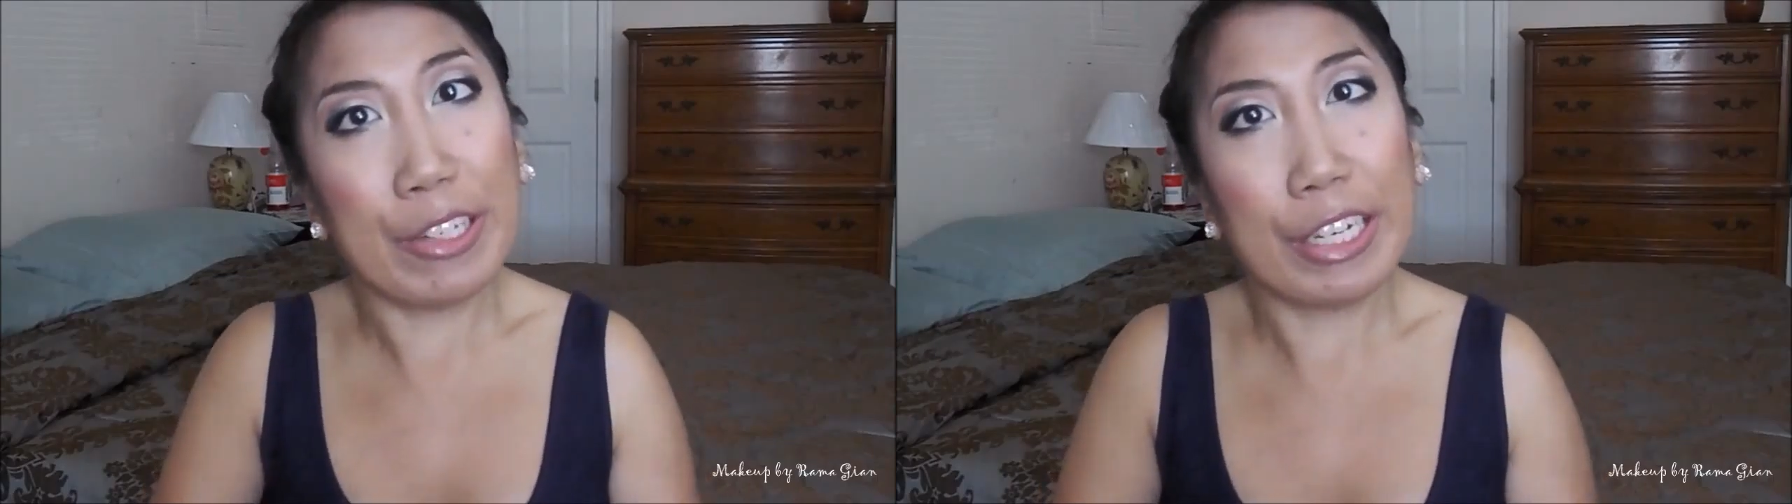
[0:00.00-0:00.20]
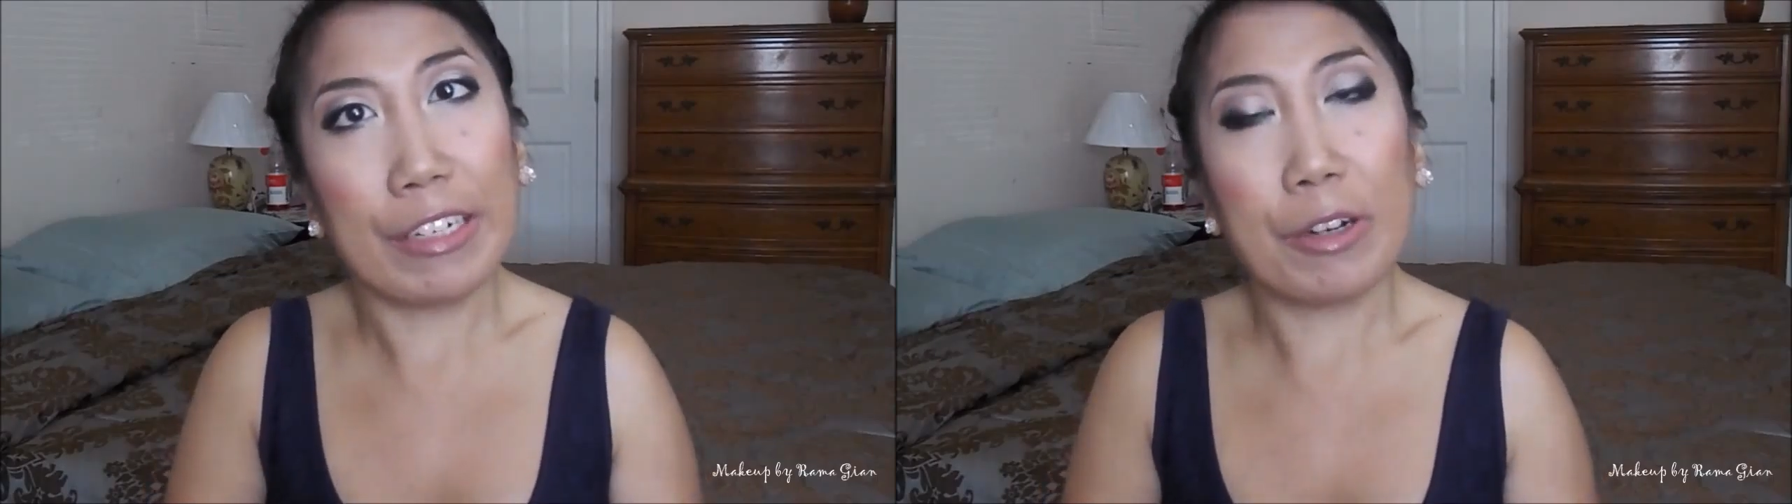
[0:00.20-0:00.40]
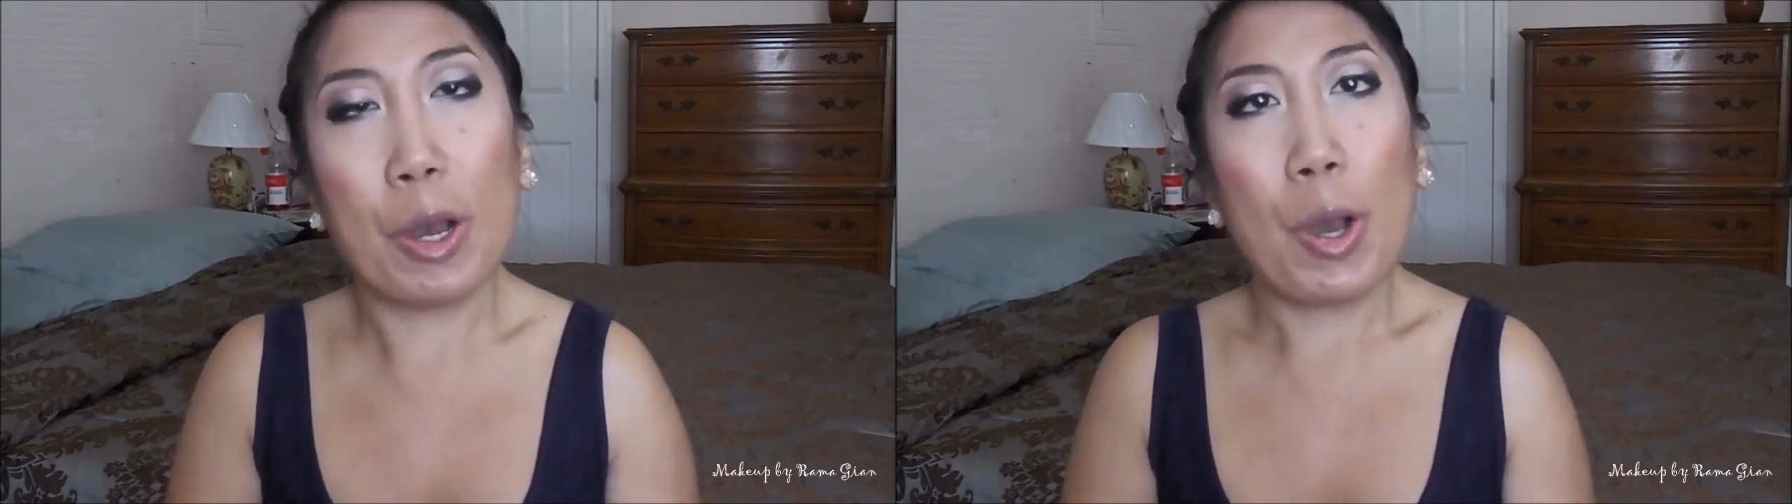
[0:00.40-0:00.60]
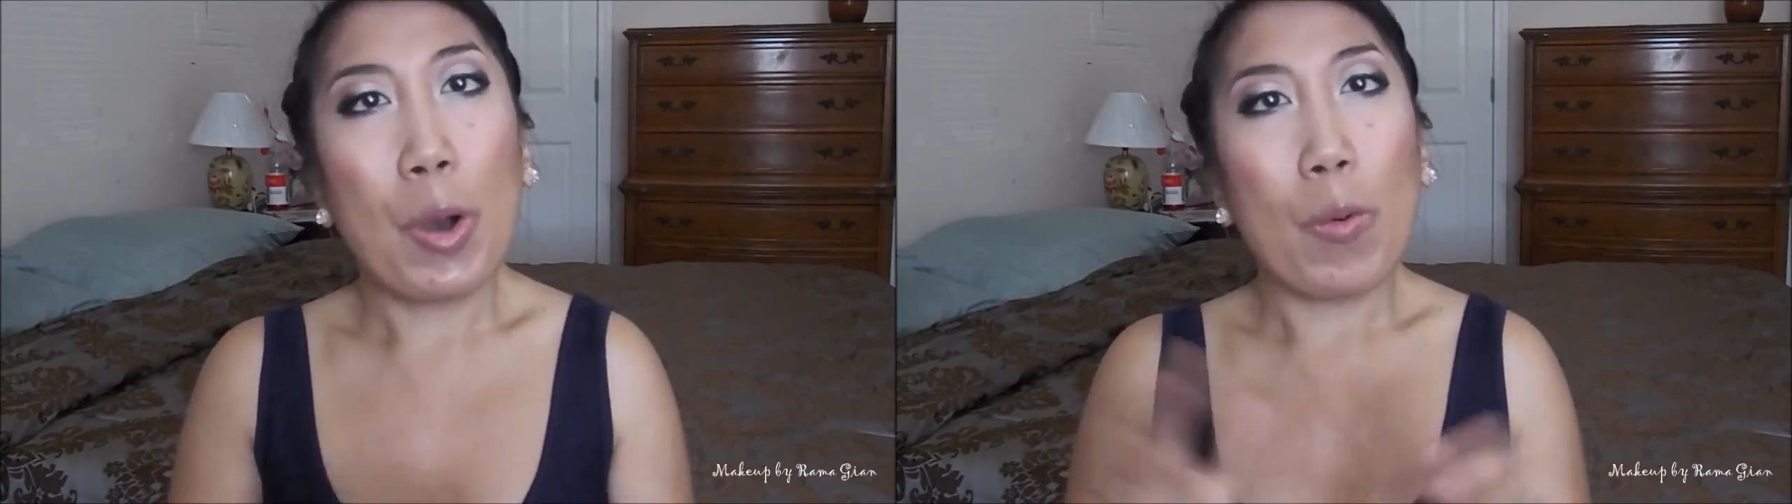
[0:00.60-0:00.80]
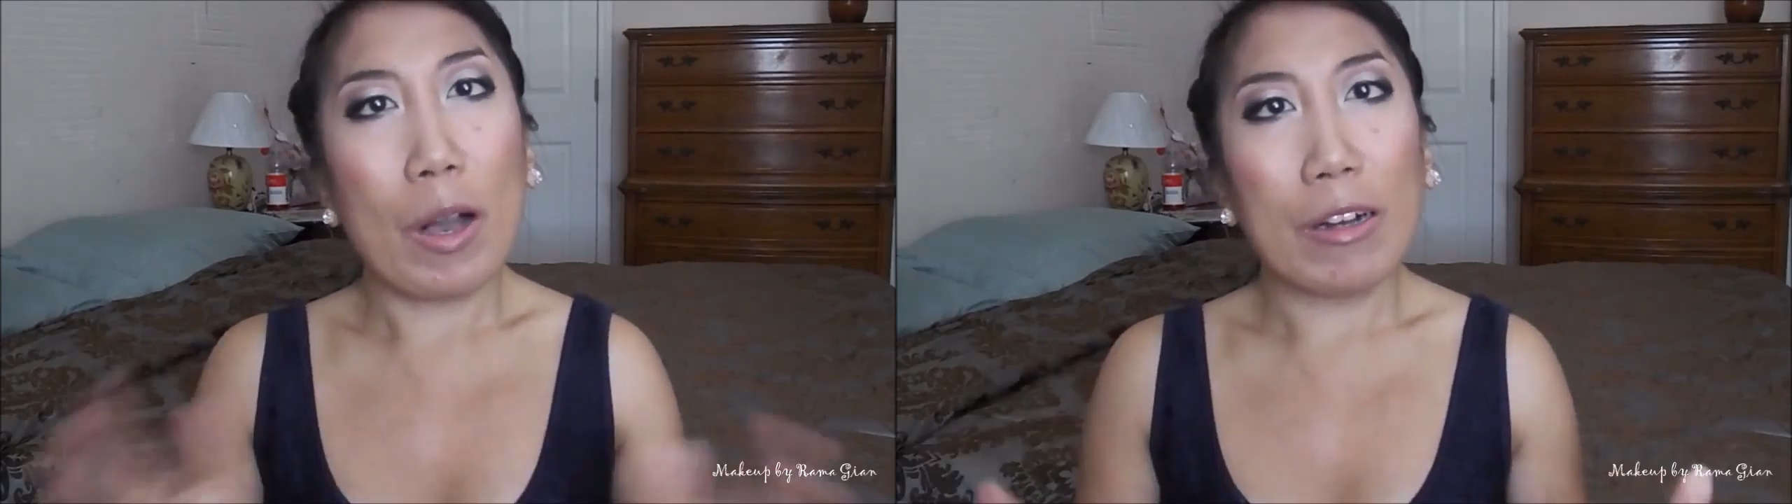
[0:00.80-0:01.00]
channel,
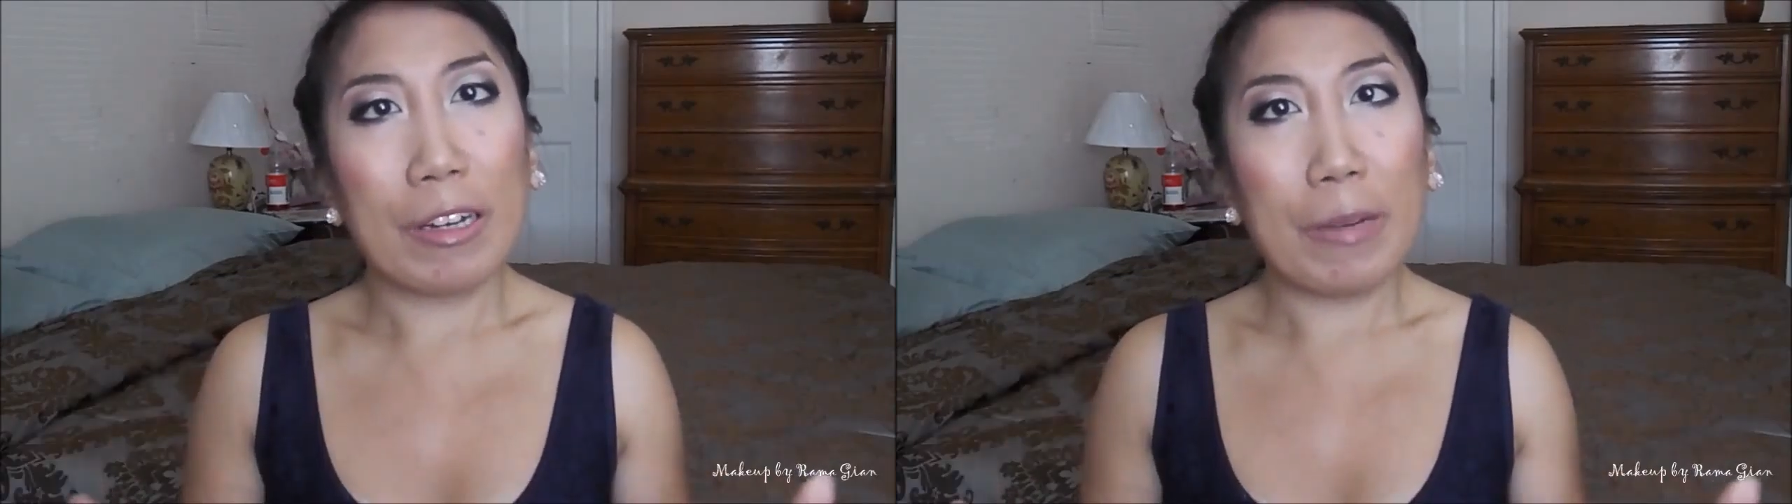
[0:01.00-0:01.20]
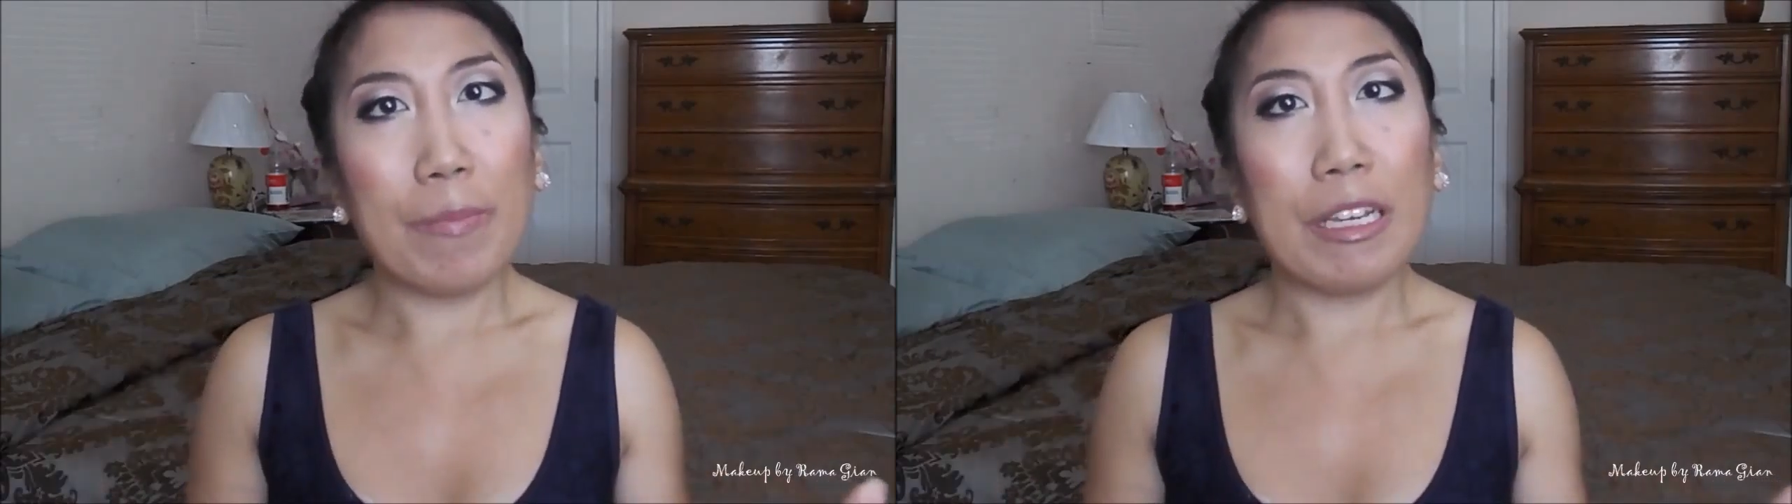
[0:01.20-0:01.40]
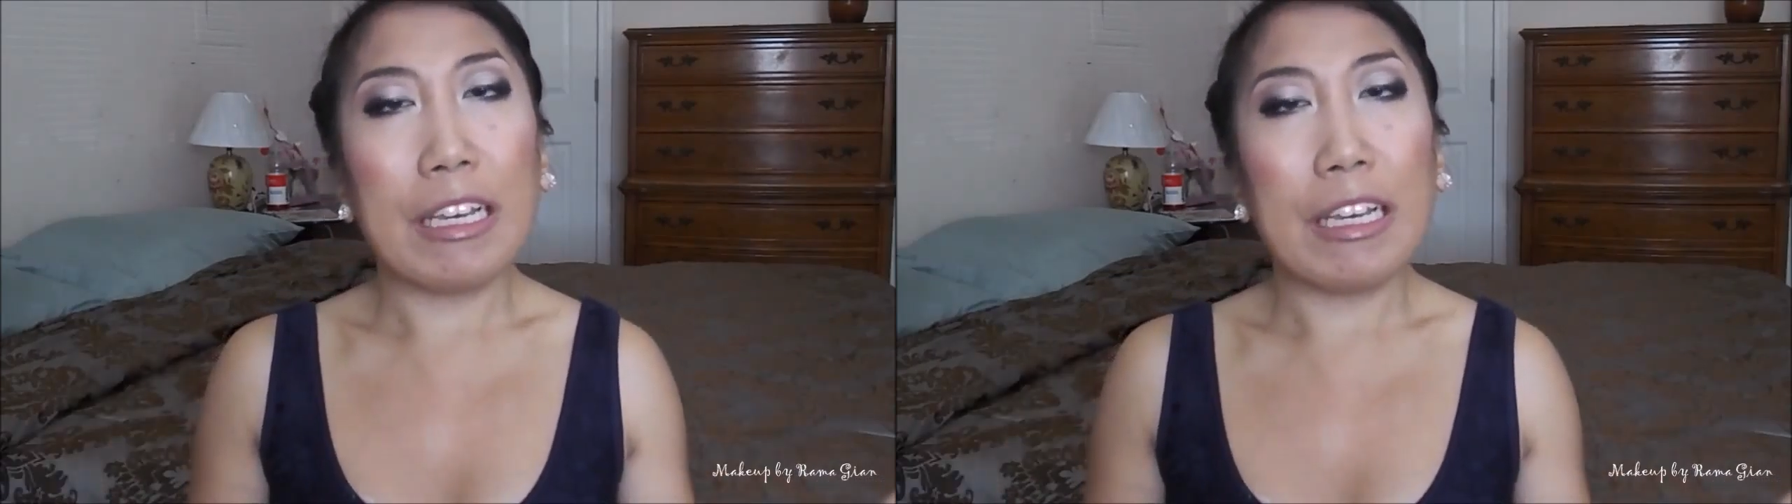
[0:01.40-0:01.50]
welcome.